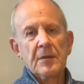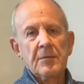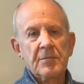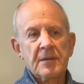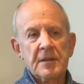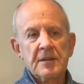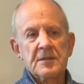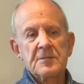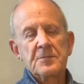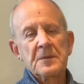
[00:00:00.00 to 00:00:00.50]

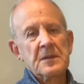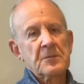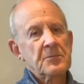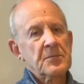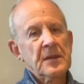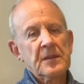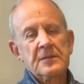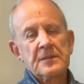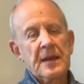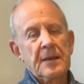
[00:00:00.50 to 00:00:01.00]
but it's being
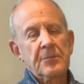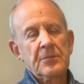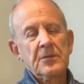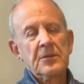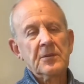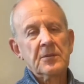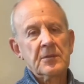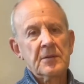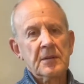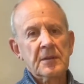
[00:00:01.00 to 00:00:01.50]
picked up
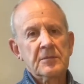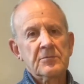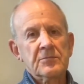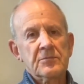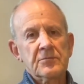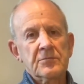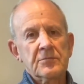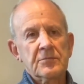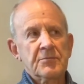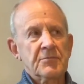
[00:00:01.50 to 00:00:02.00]

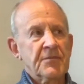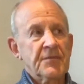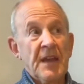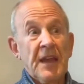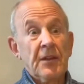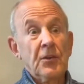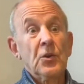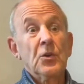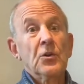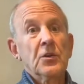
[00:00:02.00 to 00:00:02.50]
and
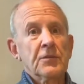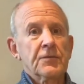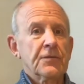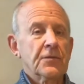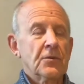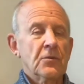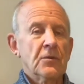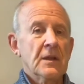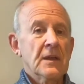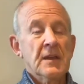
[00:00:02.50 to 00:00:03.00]
found
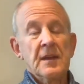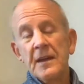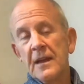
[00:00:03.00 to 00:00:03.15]
hurtful.